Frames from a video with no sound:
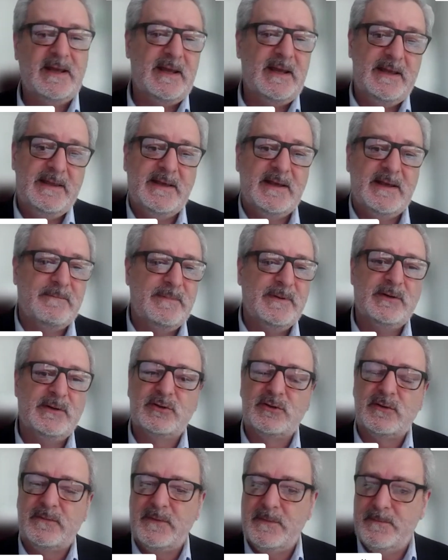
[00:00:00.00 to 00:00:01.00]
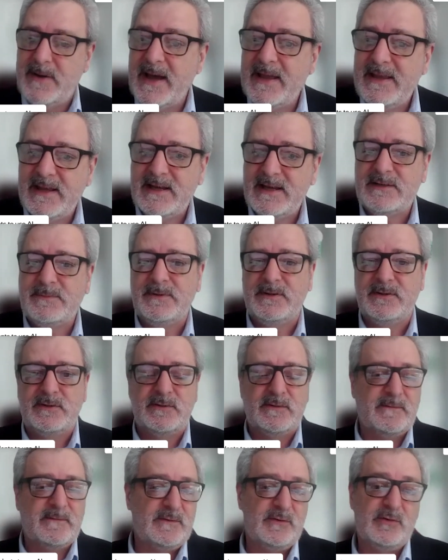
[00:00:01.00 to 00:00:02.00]
either because of the bias,
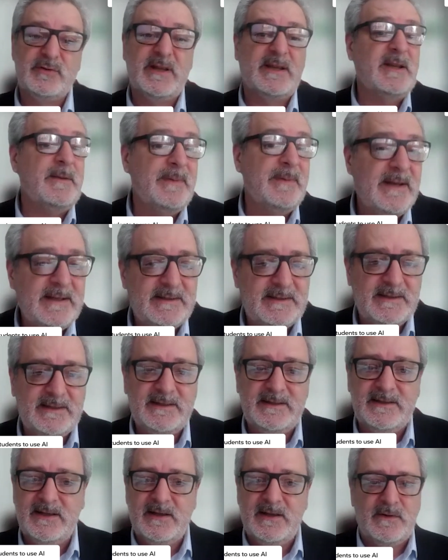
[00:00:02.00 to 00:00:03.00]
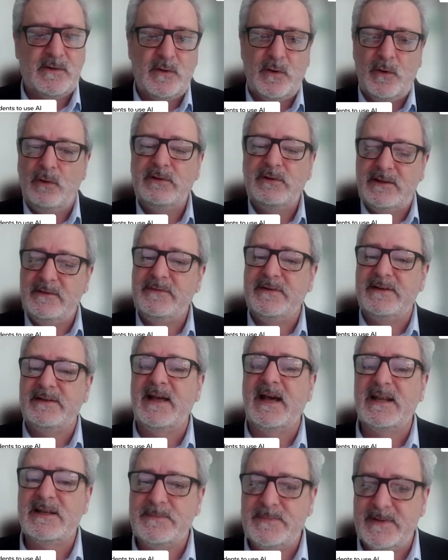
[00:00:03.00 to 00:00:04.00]
because of sustainability, all the
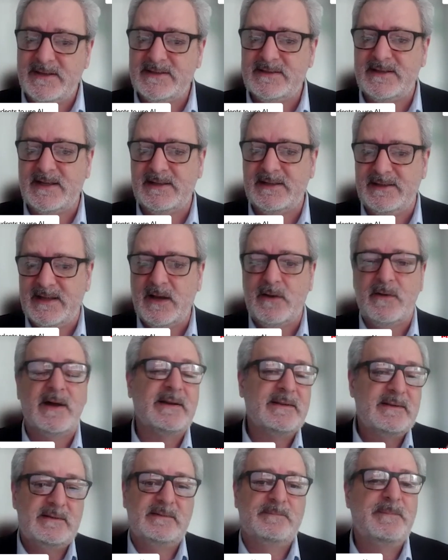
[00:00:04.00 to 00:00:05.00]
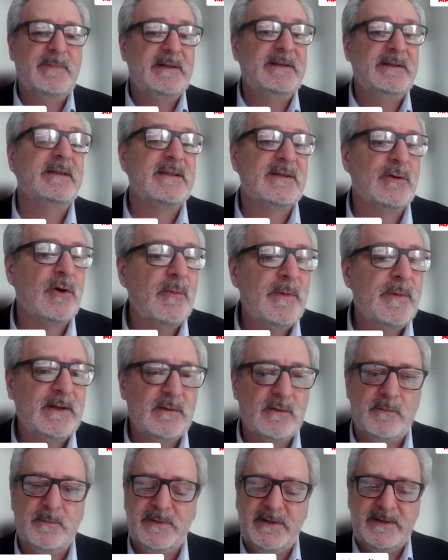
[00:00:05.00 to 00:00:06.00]
different aspects that now are being discovered
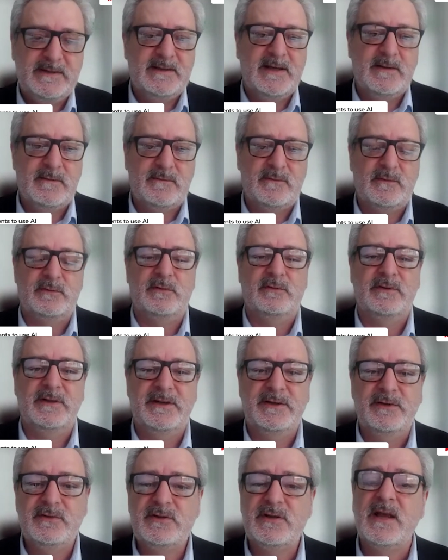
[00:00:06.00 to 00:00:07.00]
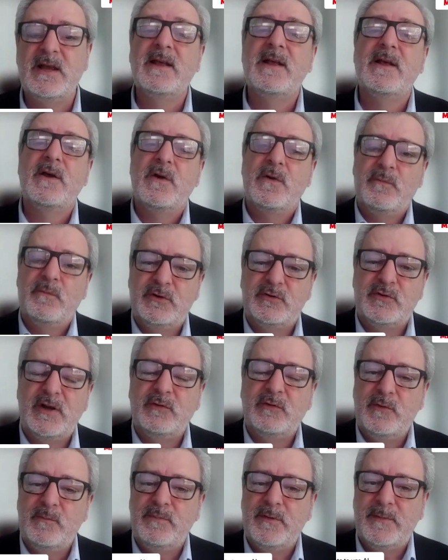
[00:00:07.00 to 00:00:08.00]
or being kind of on the news. We try
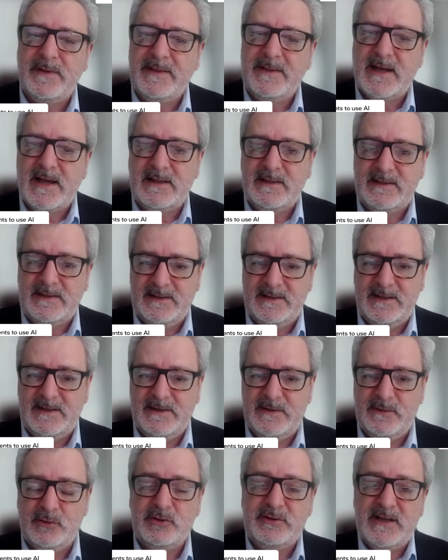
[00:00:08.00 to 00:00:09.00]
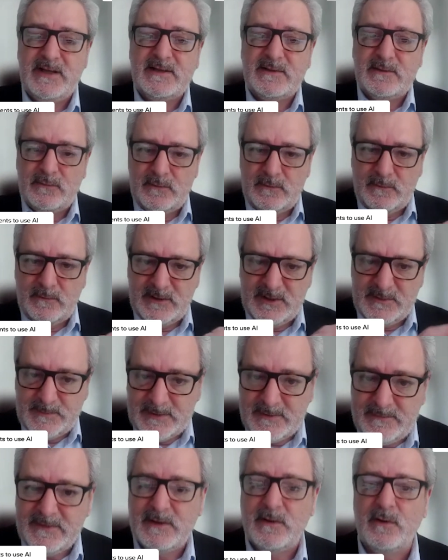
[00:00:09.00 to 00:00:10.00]
to implement that not just on a
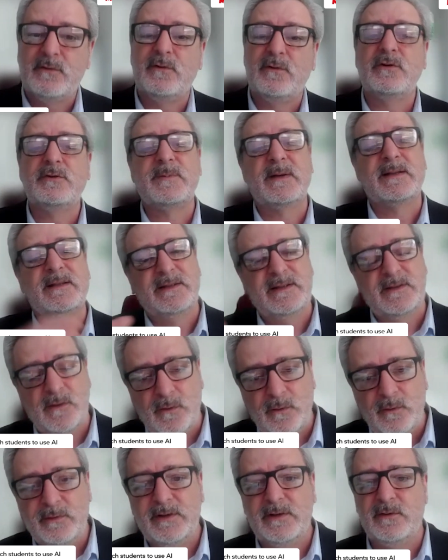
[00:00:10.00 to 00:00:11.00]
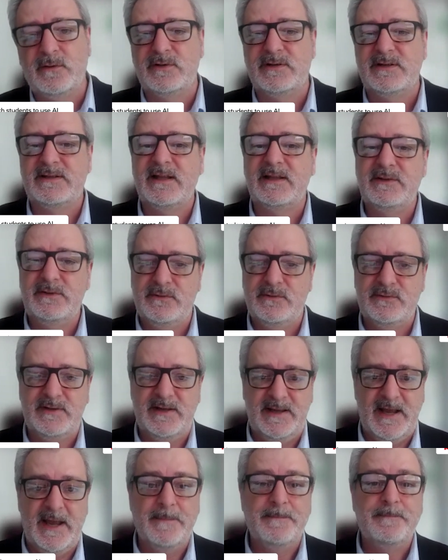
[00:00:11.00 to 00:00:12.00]
specific course, but in all the courses that use
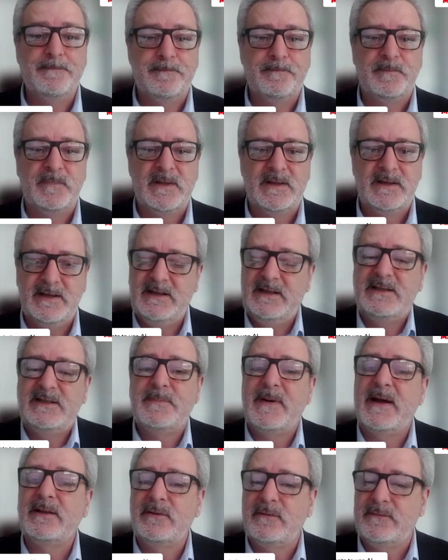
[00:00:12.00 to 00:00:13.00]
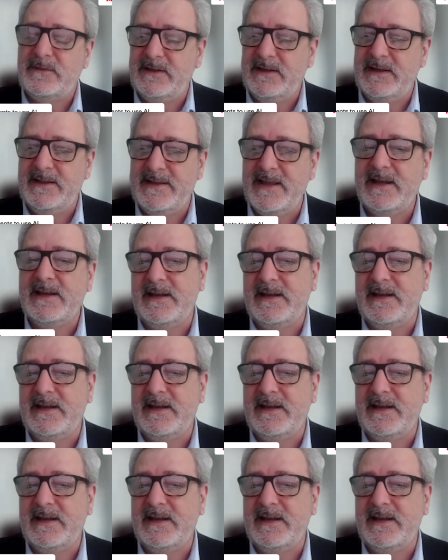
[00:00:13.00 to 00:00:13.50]
AI. It's part of the